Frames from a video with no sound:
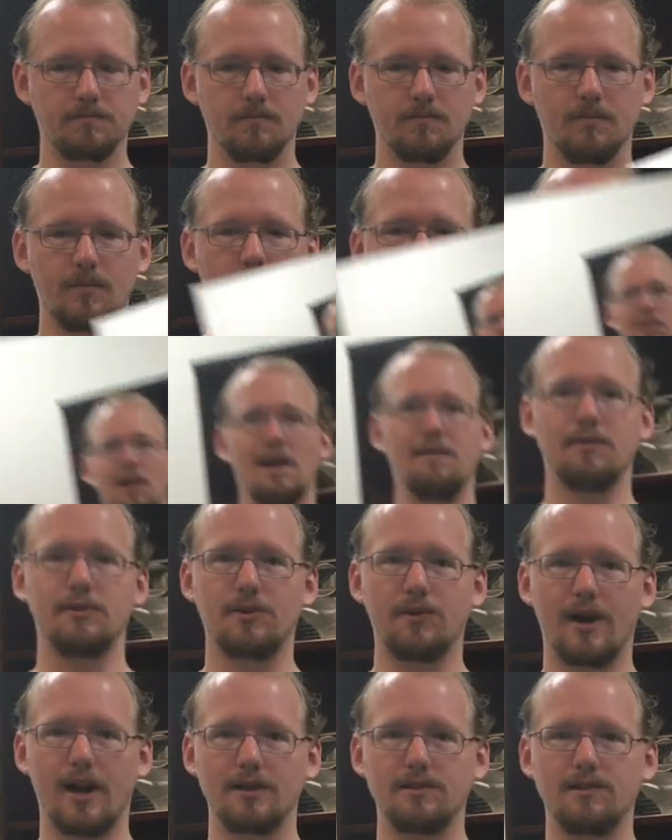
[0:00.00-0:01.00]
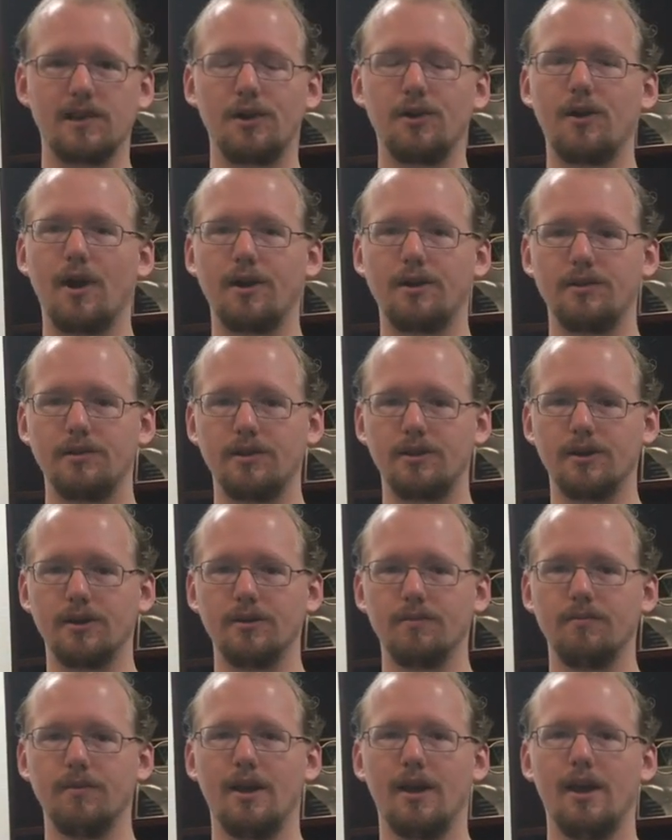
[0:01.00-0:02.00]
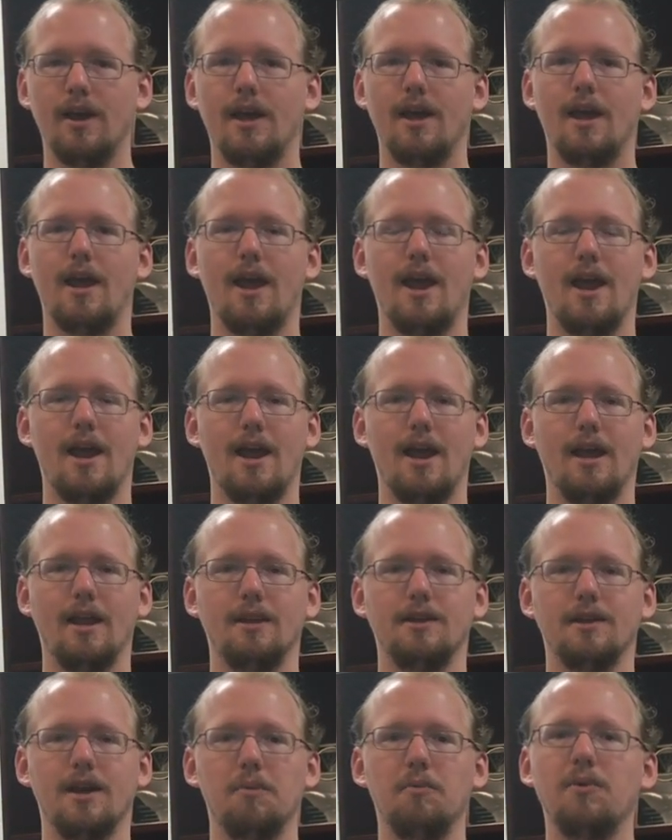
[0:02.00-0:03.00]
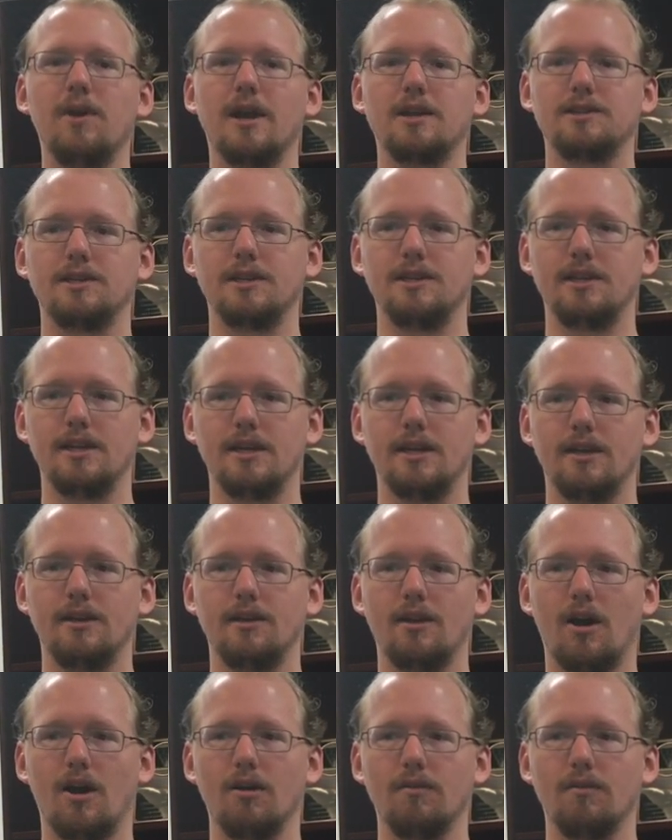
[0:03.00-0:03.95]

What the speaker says: We apply for grants later on in the year, and we actually did